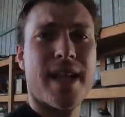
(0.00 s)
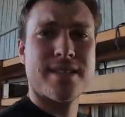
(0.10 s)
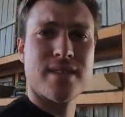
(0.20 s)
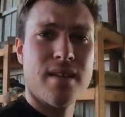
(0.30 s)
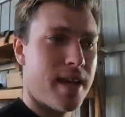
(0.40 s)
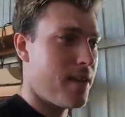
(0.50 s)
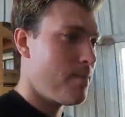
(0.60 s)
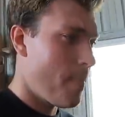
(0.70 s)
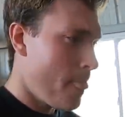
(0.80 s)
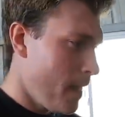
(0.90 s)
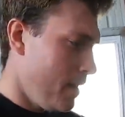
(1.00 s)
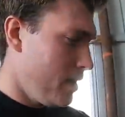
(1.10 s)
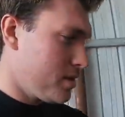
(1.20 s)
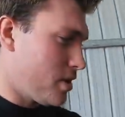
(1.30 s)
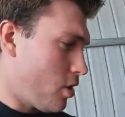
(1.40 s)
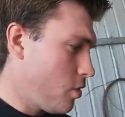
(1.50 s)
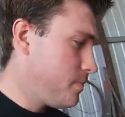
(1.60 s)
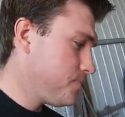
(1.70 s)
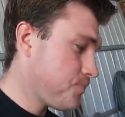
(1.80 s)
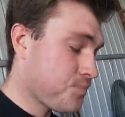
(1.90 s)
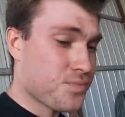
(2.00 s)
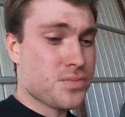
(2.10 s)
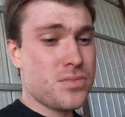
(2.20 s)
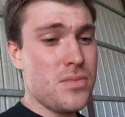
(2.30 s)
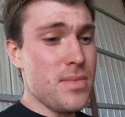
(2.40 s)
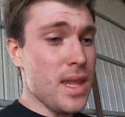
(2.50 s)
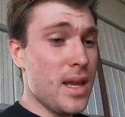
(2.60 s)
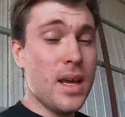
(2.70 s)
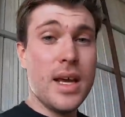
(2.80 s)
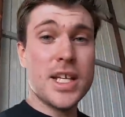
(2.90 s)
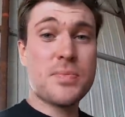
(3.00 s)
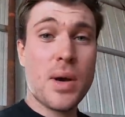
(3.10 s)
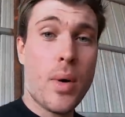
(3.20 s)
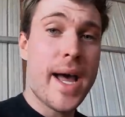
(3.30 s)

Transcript: last Sunday. So it's been